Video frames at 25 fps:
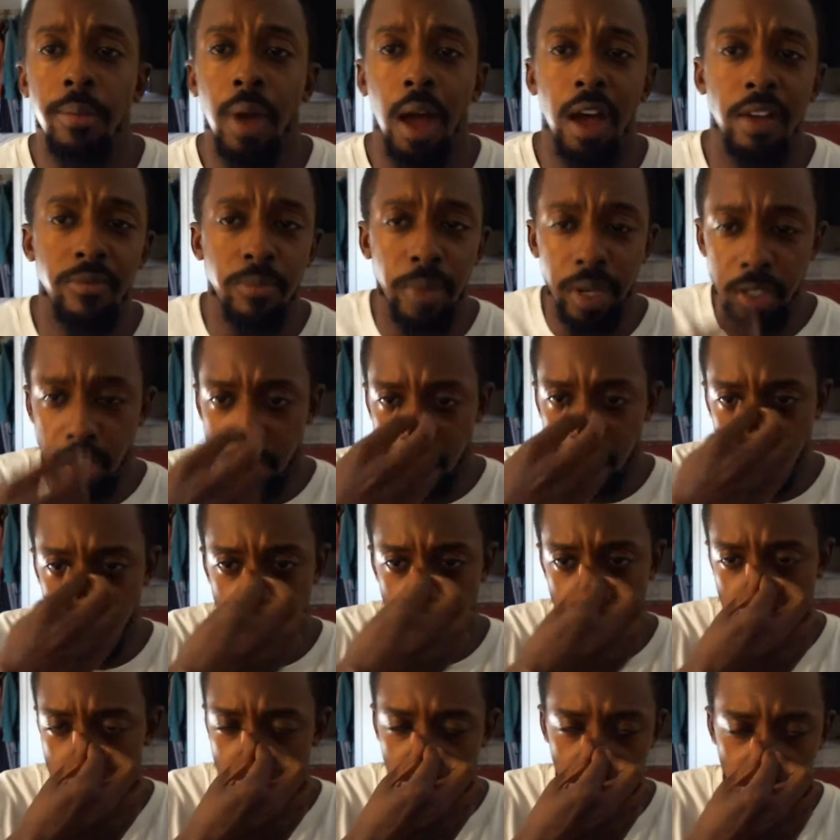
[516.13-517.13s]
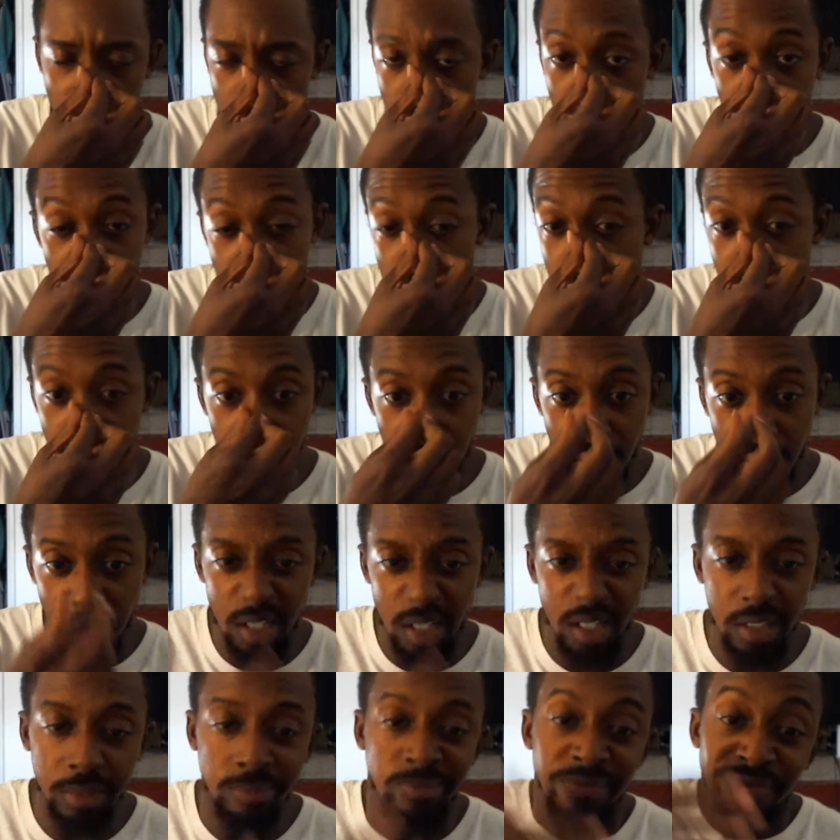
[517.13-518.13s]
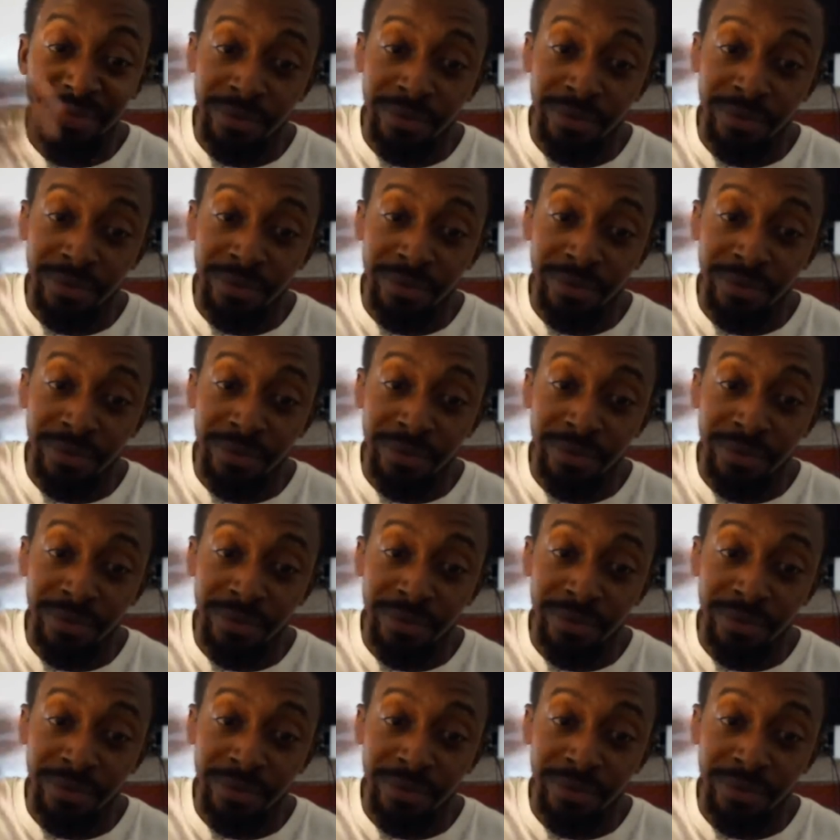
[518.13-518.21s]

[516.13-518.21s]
I've mentioned to a couple of you ladies,